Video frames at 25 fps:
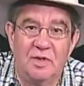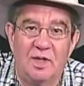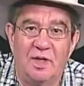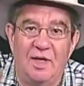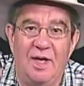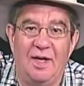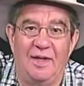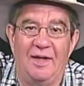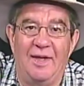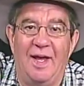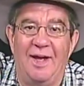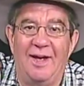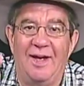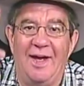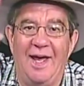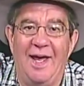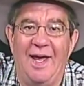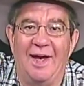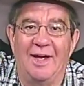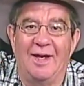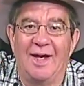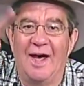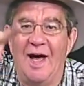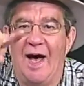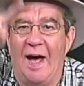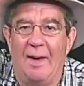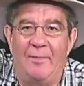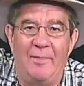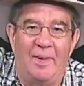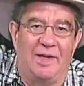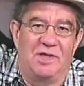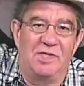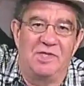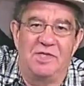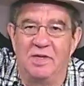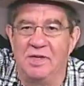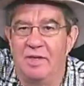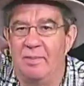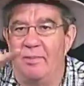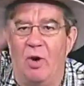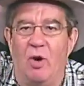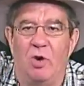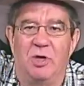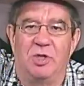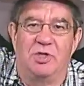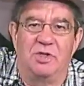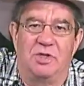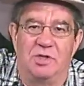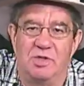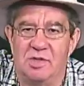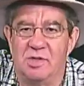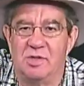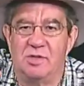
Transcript: can then add comments in the margins.